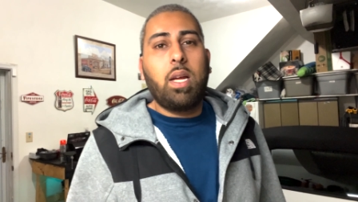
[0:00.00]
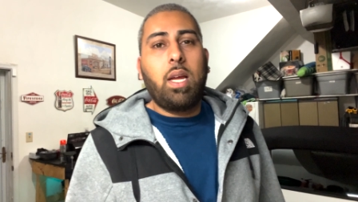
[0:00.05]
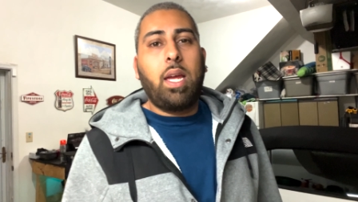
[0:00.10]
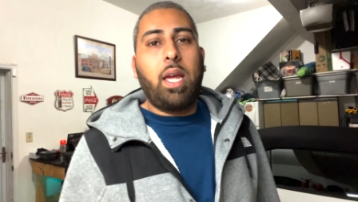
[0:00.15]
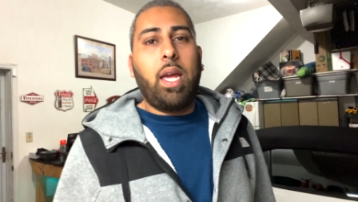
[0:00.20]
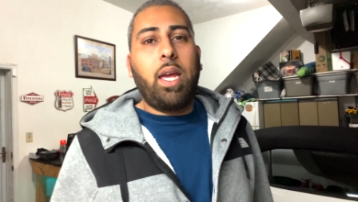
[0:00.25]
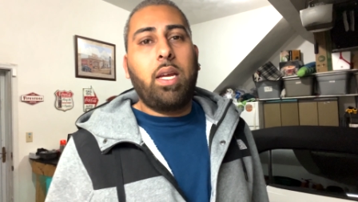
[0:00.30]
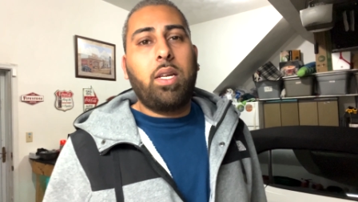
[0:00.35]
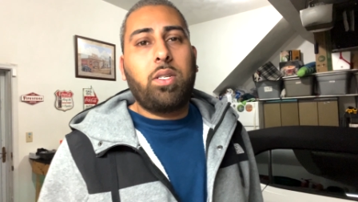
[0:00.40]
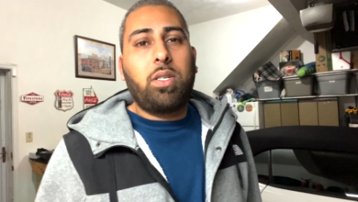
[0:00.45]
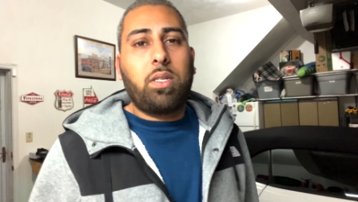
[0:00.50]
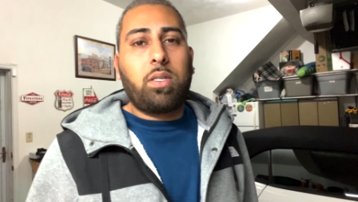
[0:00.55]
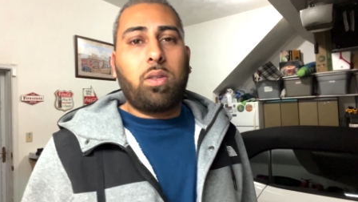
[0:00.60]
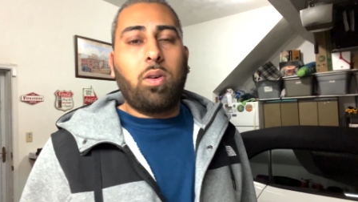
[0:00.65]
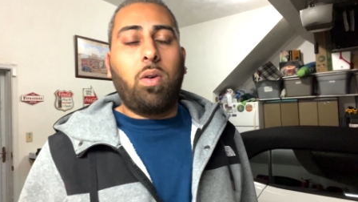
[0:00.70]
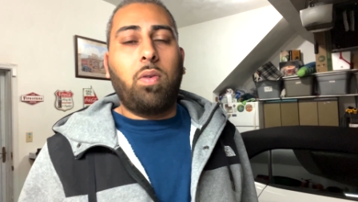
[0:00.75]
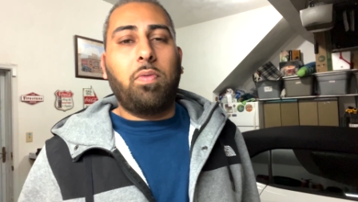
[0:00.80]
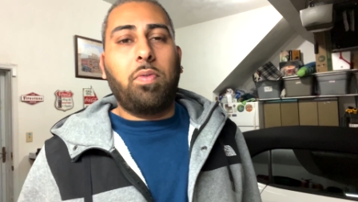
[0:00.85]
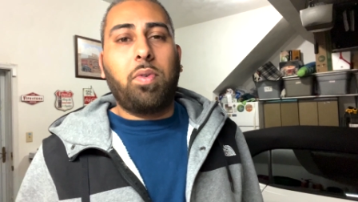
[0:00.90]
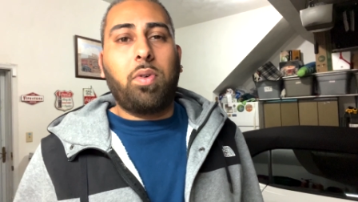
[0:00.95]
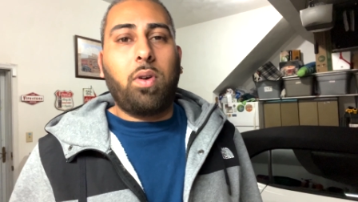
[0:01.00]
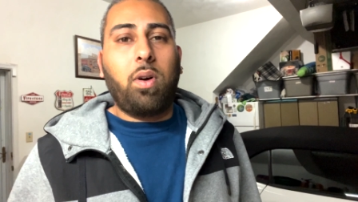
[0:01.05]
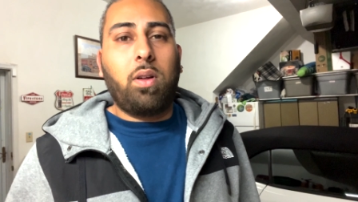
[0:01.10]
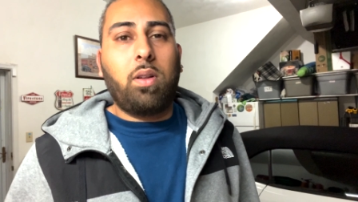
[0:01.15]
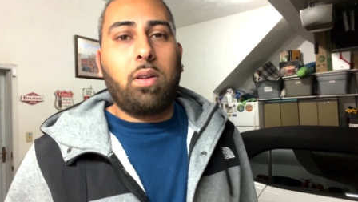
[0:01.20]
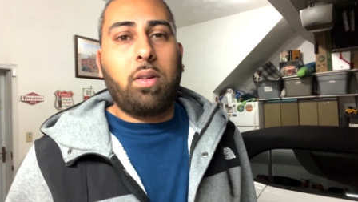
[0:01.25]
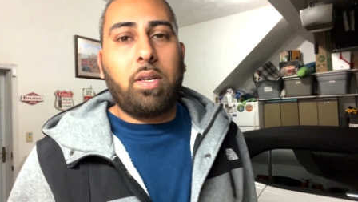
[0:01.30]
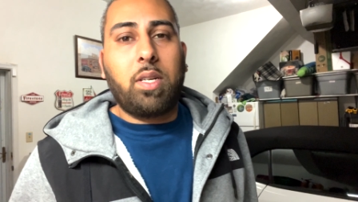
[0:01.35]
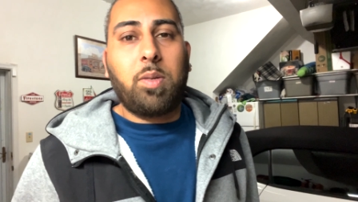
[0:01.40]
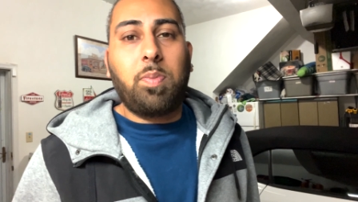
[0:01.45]
and just the
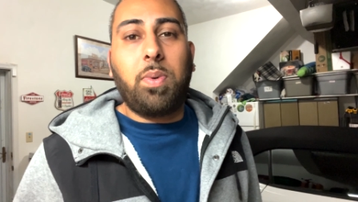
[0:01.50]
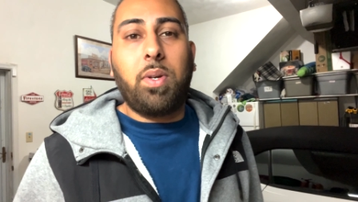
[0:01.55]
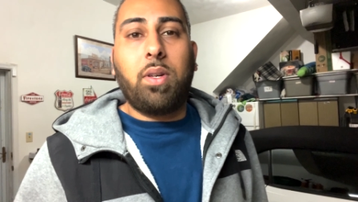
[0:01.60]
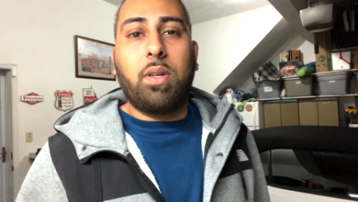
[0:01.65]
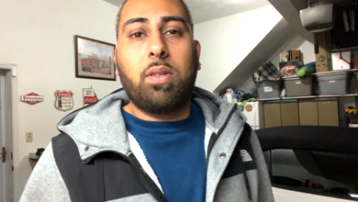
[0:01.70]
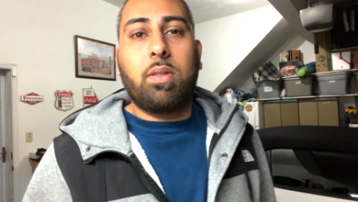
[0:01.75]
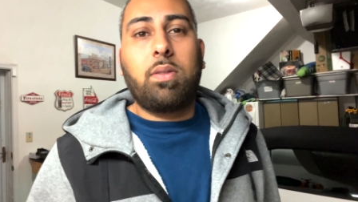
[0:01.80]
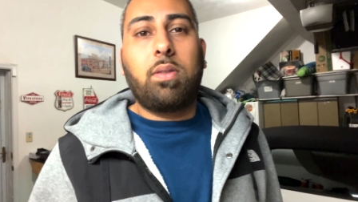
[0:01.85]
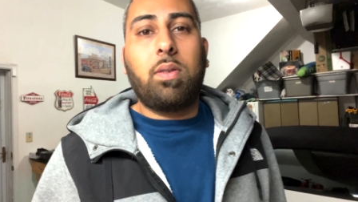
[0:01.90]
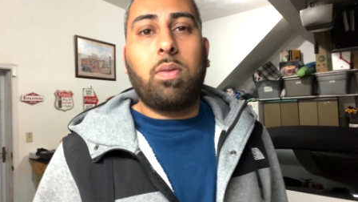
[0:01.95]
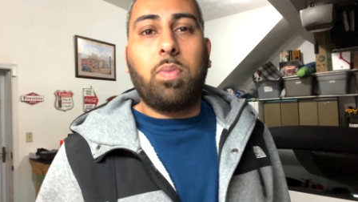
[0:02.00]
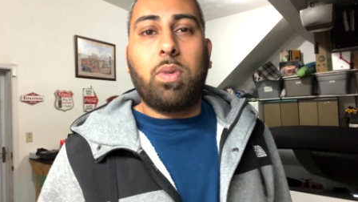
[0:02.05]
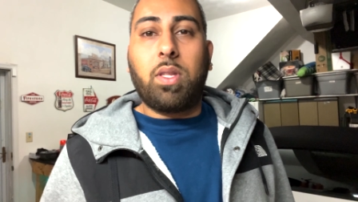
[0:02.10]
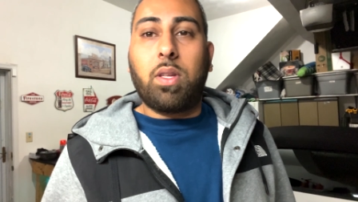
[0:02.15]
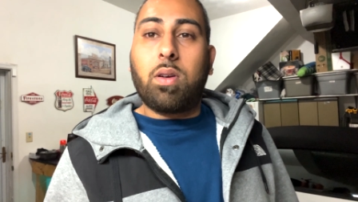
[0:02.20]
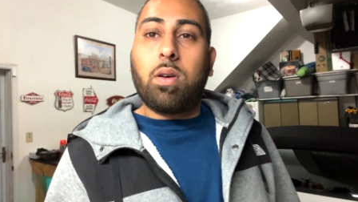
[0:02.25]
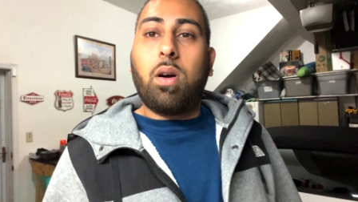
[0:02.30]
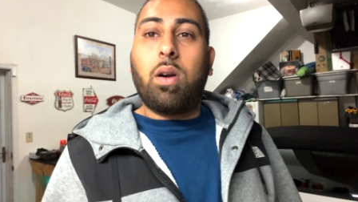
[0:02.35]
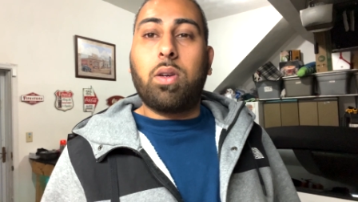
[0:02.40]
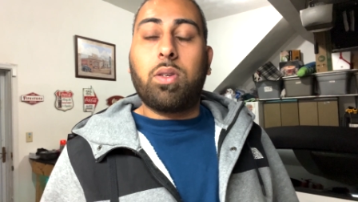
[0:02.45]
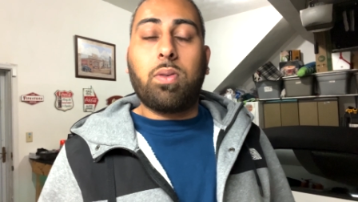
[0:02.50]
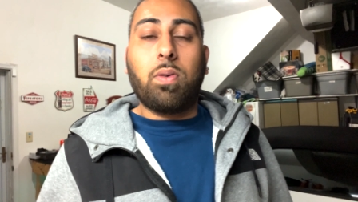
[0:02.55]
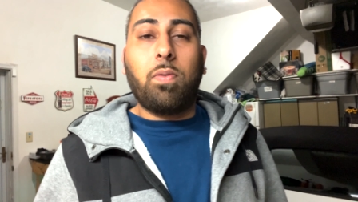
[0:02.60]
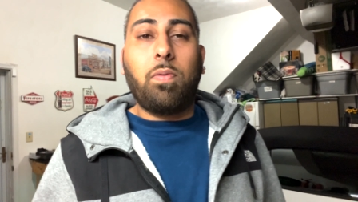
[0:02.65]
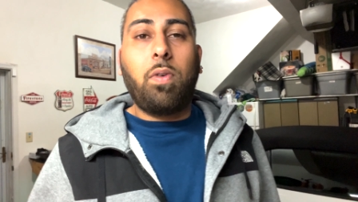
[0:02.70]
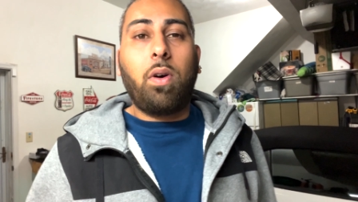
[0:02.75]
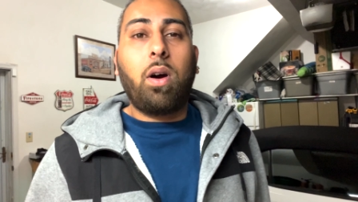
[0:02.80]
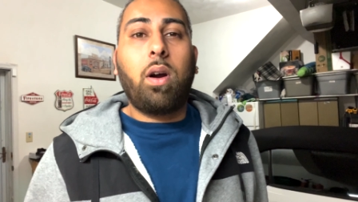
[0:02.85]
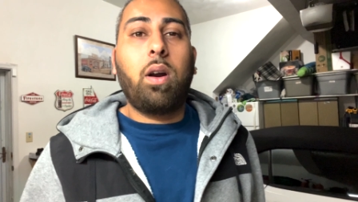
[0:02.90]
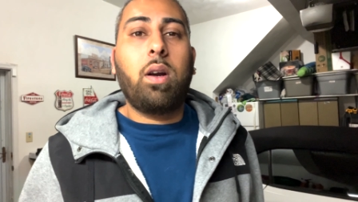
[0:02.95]
overall experience with the car so
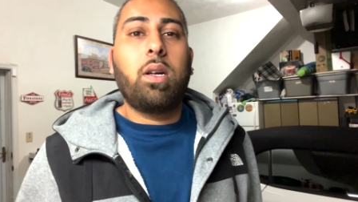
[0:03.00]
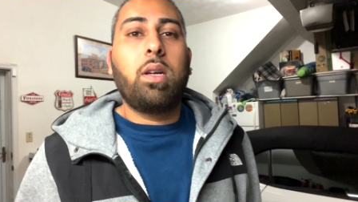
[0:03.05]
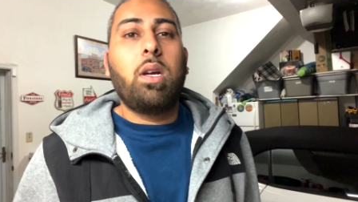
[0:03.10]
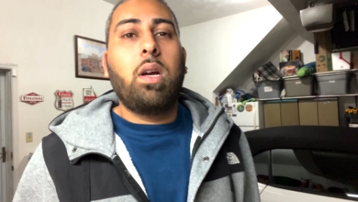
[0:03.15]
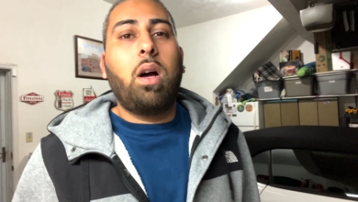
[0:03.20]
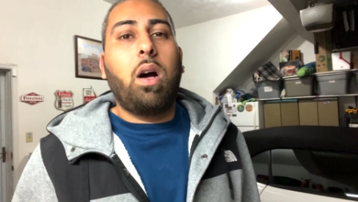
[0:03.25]
far.